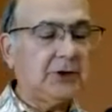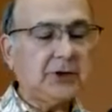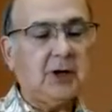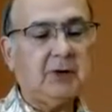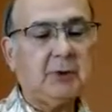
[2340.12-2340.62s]
as
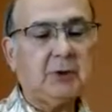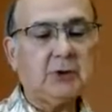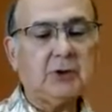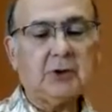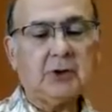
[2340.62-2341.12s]
I have
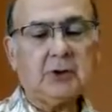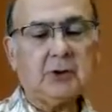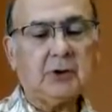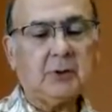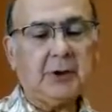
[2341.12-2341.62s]
mentioned in,
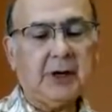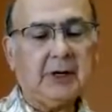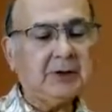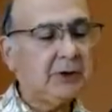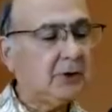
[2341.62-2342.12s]
in the
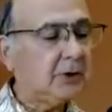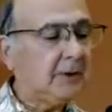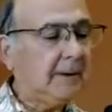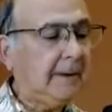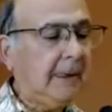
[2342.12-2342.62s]
past
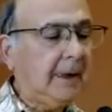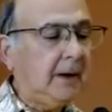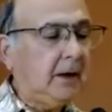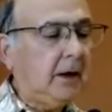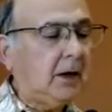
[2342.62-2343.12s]
here,
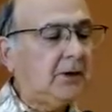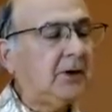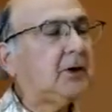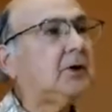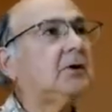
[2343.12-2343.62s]
are
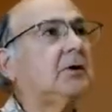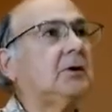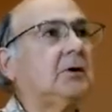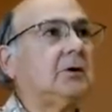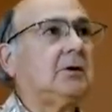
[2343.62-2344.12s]

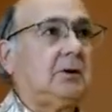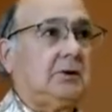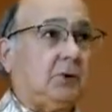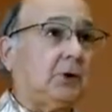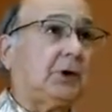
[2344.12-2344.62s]
there
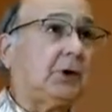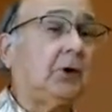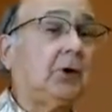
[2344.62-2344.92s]
to work at